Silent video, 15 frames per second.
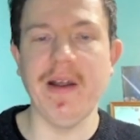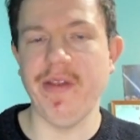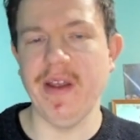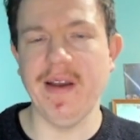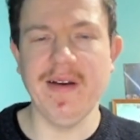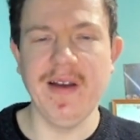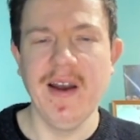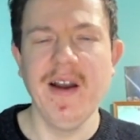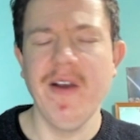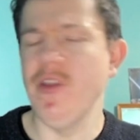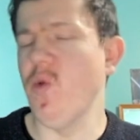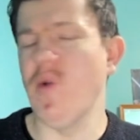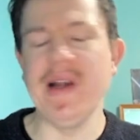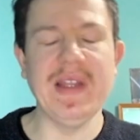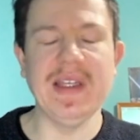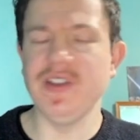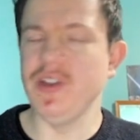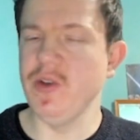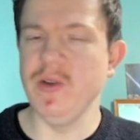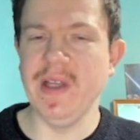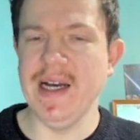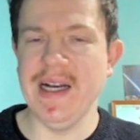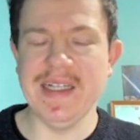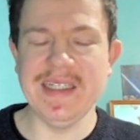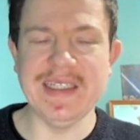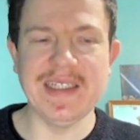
I think the way they do that